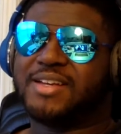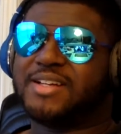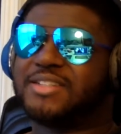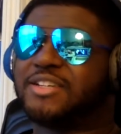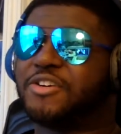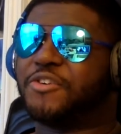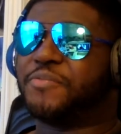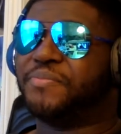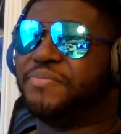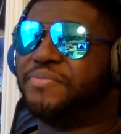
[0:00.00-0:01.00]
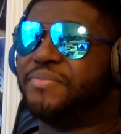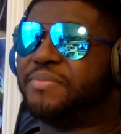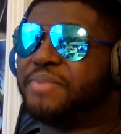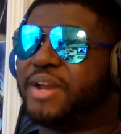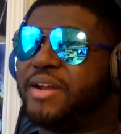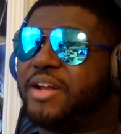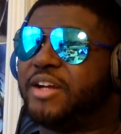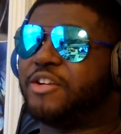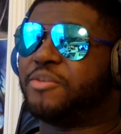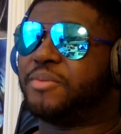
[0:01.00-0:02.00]
So apparently,
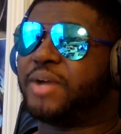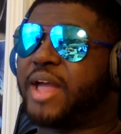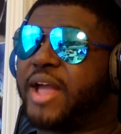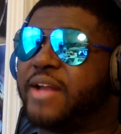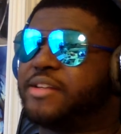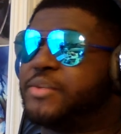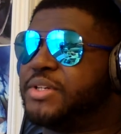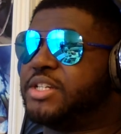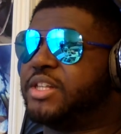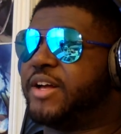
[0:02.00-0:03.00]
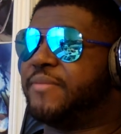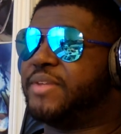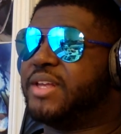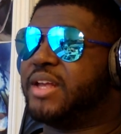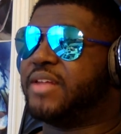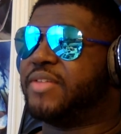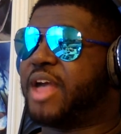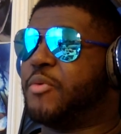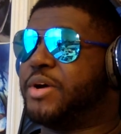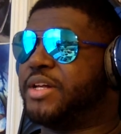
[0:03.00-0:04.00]
Akito had someone she loved, and
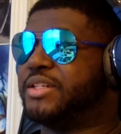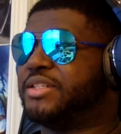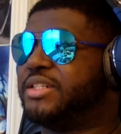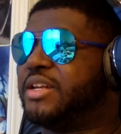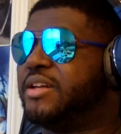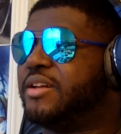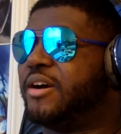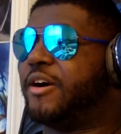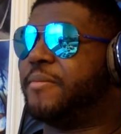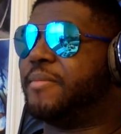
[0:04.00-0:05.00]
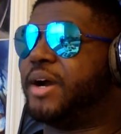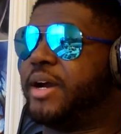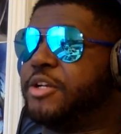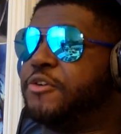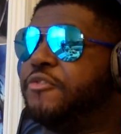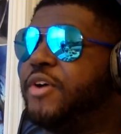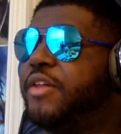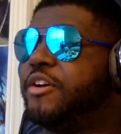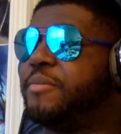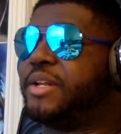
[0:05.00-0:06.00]
that was um, Akito's
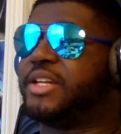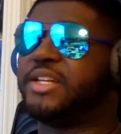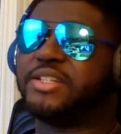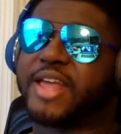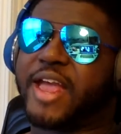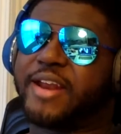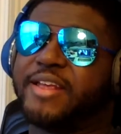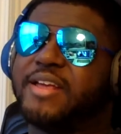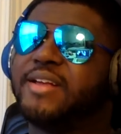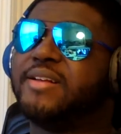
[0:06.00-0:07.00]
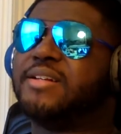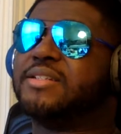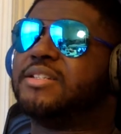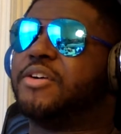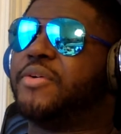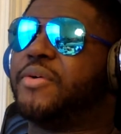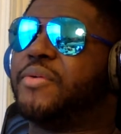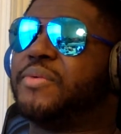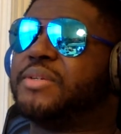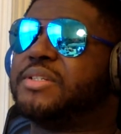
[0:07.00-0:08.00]
father, but he's dead,
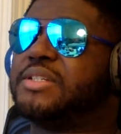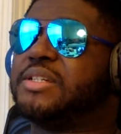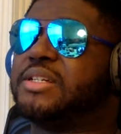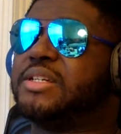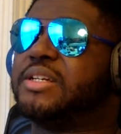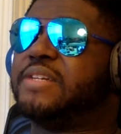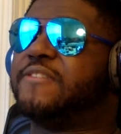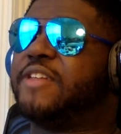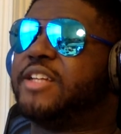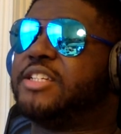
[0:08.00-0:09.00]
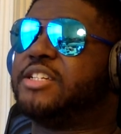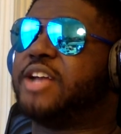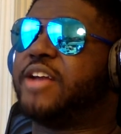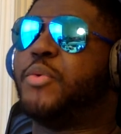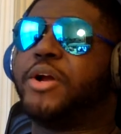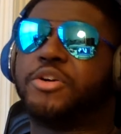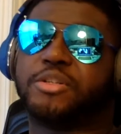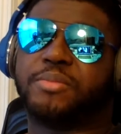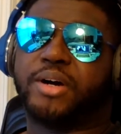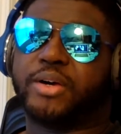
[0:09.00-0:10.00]
so she felt like she had no one else
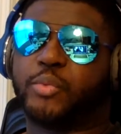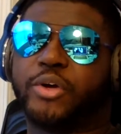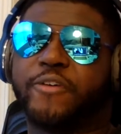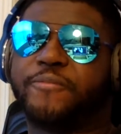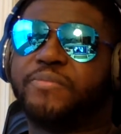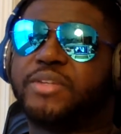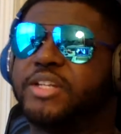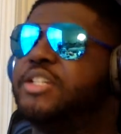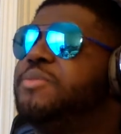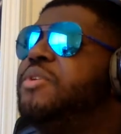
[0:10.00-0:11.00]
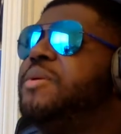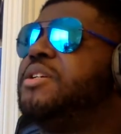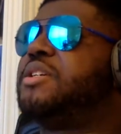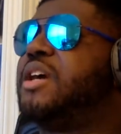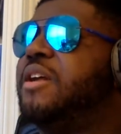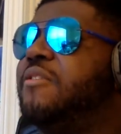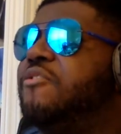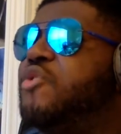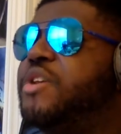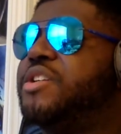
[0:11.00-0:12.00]
to bond with. And she's pretty much kind of
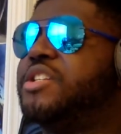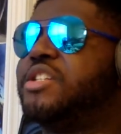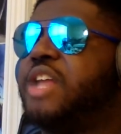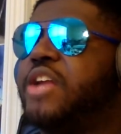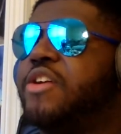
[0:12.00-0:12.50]
forced to stay